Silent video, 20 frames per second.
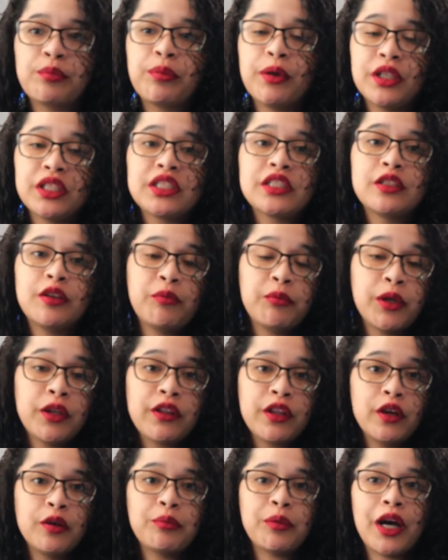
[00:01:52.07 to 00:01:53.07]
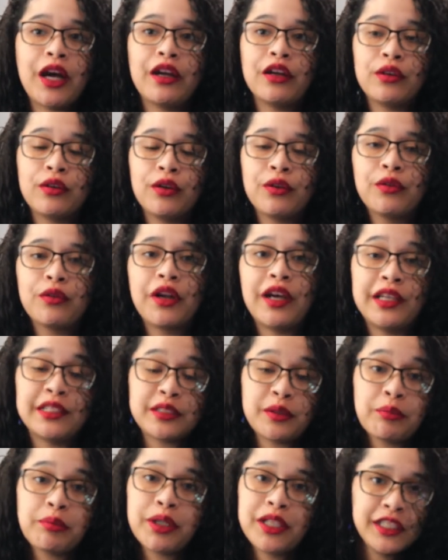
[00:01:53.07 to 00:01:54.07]
but some of them I own
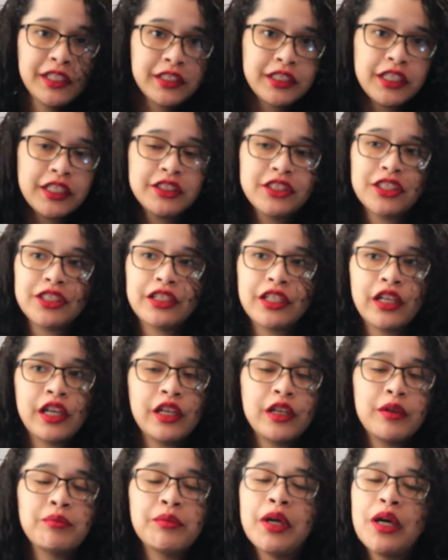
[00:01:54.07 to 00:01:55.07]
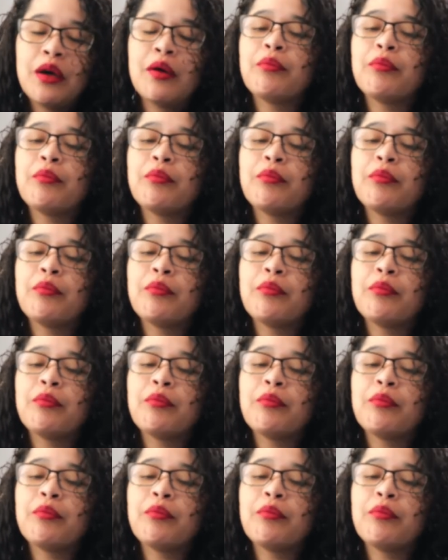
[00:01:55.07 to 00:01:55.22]
as a PlayStation game,